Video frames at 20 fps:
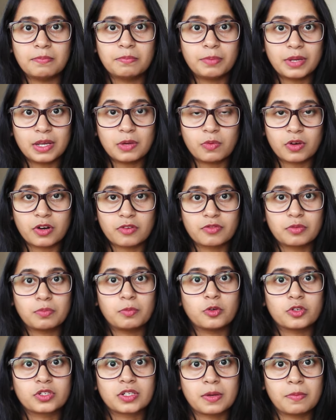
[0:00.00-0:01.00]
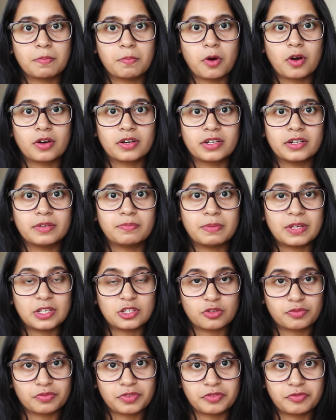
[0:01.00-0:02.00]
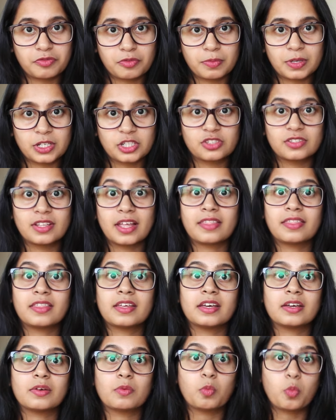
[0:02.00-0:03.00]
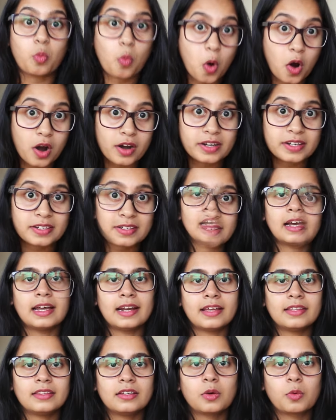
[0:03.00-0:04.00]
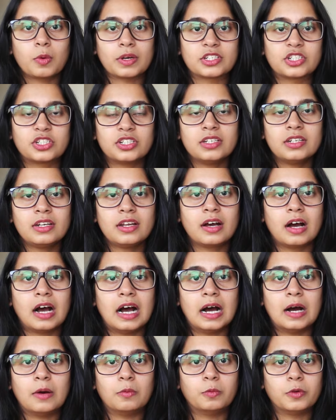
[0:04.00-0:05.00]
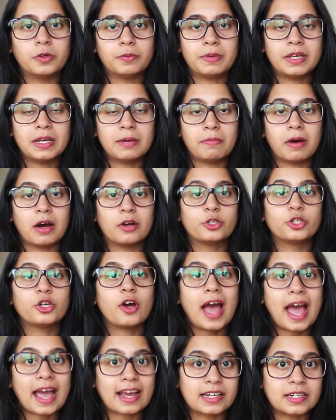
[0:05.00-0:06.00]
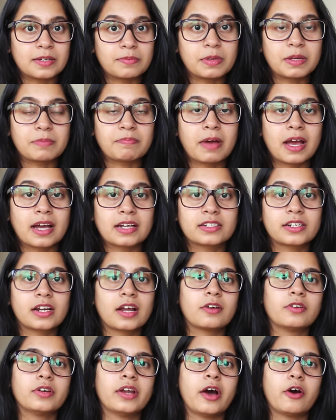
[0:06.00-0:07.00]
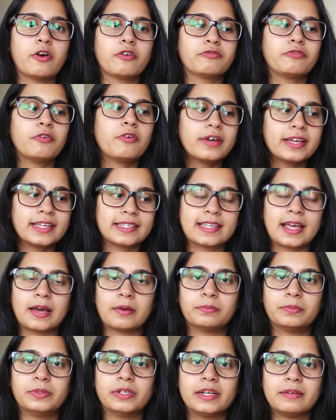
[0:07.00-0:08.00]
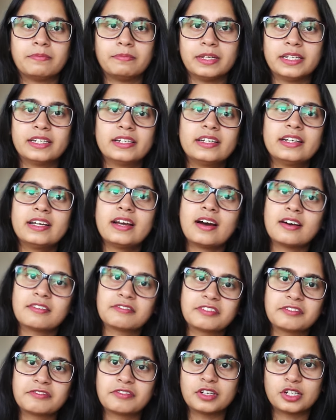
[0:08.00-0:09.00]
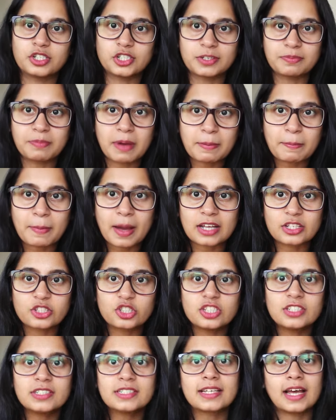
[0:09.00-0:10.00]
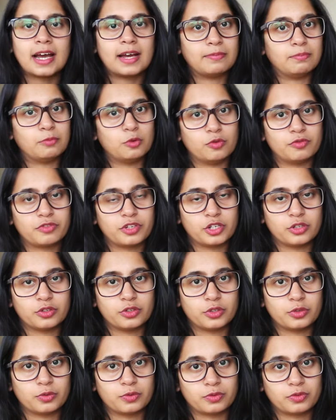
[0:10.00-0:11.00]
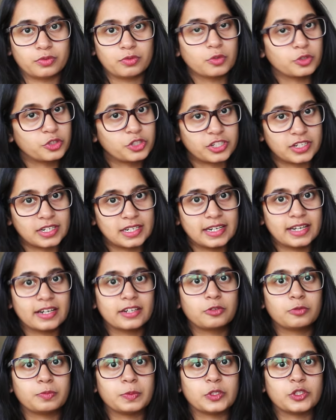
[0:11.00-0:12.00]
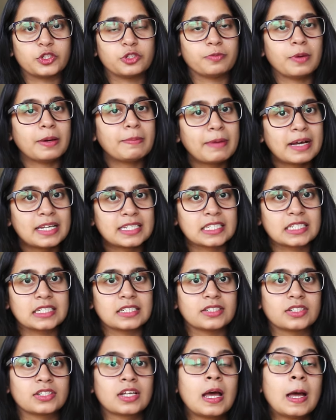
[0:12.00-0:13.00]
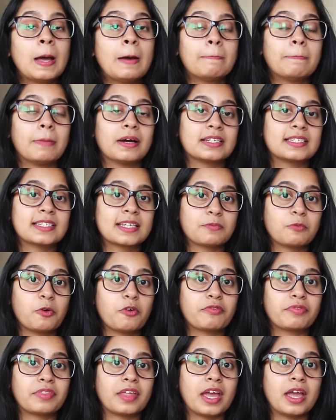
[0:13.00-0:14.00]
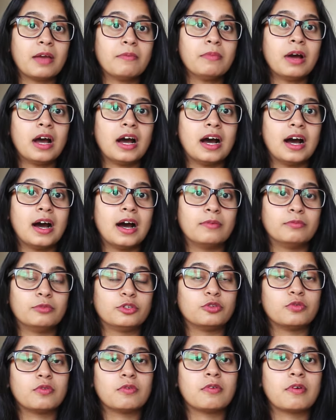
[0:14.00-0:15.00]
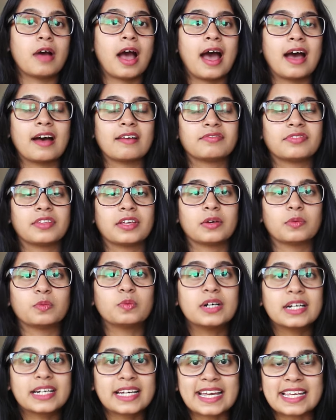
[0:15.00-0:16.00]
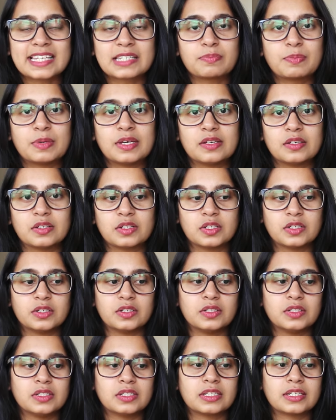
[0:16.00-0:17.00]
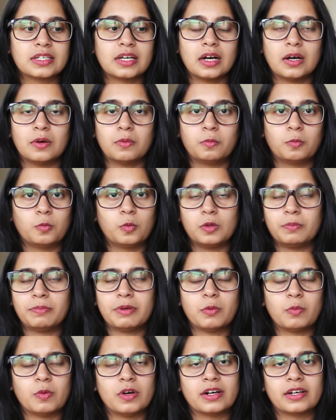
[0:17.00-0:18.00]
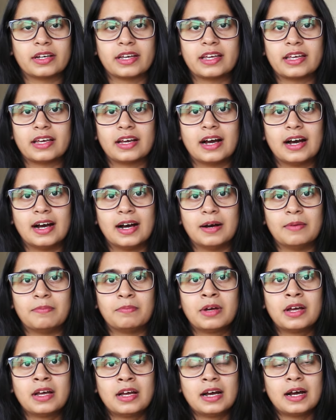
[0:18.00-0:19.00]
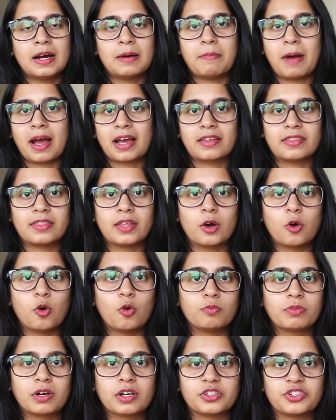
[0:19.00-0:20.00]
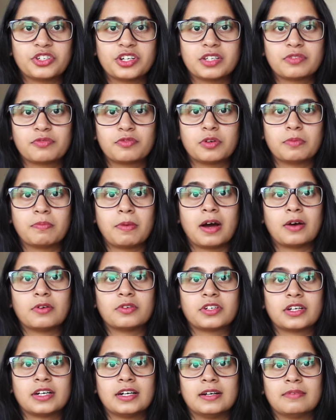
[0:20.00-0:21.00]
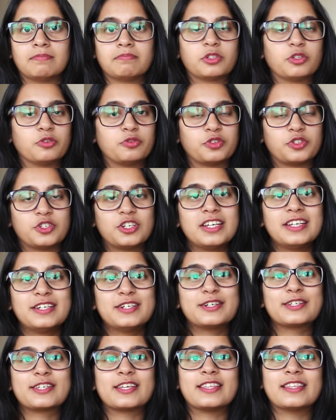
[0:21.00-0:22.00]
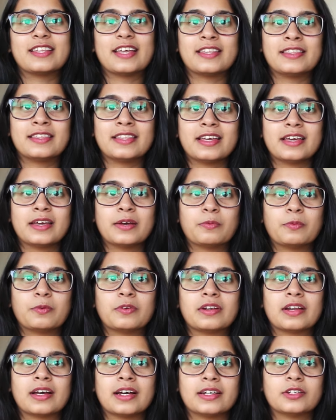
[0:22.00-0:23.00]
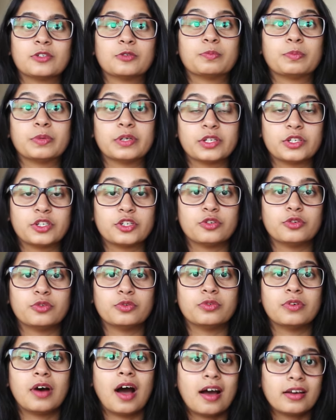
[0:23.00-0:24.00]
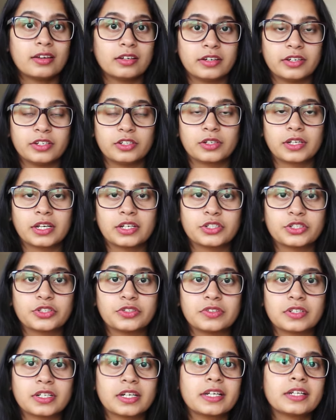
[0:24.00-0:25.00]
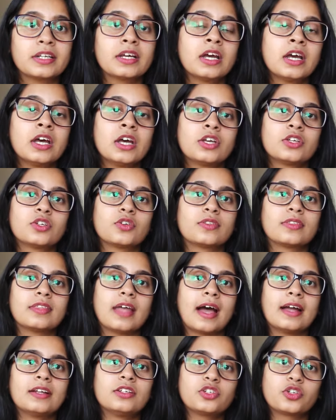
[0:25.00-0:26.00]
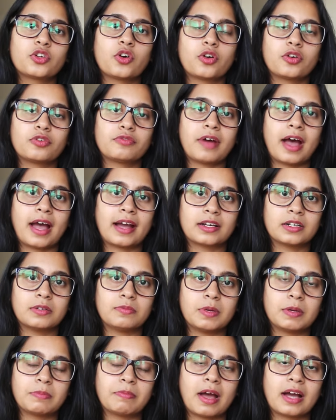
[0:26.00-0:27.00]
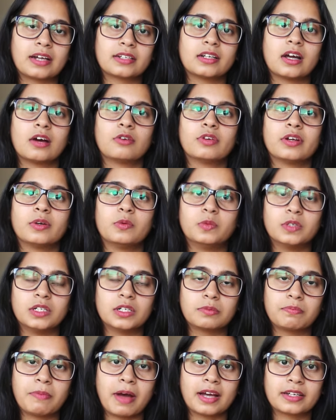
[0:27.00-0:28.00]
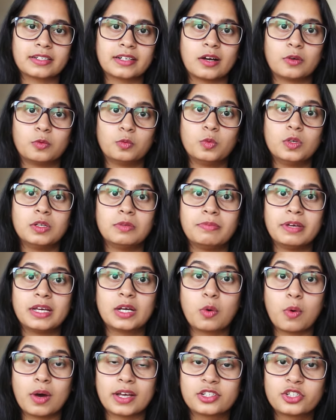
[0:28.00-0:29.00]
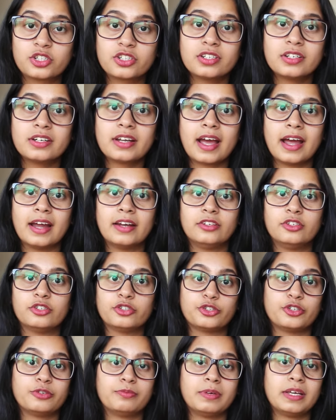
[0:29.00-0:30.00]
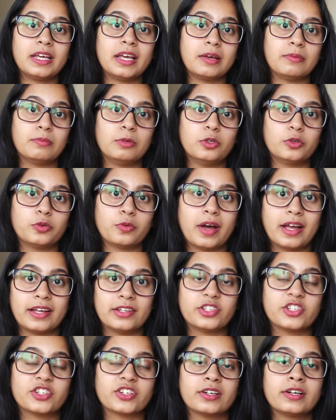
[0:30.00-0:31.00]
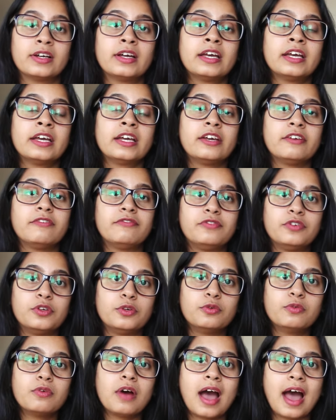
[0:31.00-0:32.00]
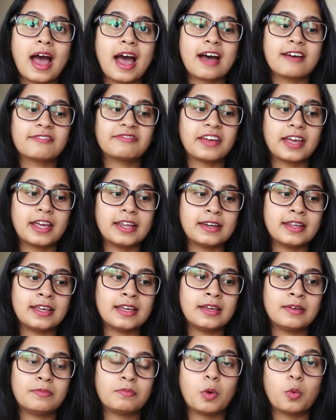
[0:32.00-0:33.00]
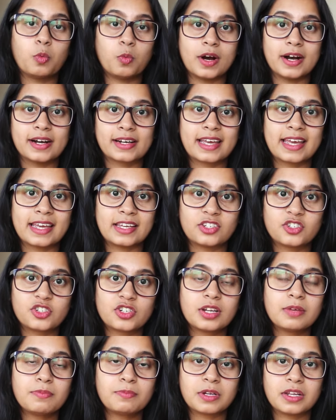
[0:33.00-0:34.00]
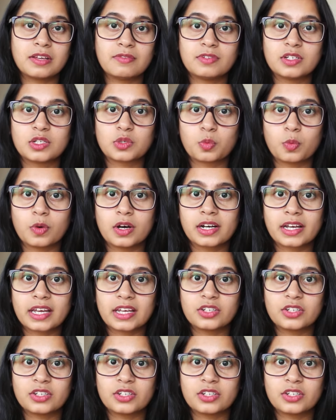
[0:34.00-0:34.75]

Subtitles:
be one of the most important piece of information that they want. Another question would be about your academic background. Now, for example, immediately after finishing my bachelor's, I moved here to Australia to pursue my master's, but some of them do have their work experience, will be working back in their home countries for about 2 to 3 years, and then they would like to pursue higher education, right? So that sort of academic background and work background will be questioned, and you should be able to answer. If you have any work history, previous work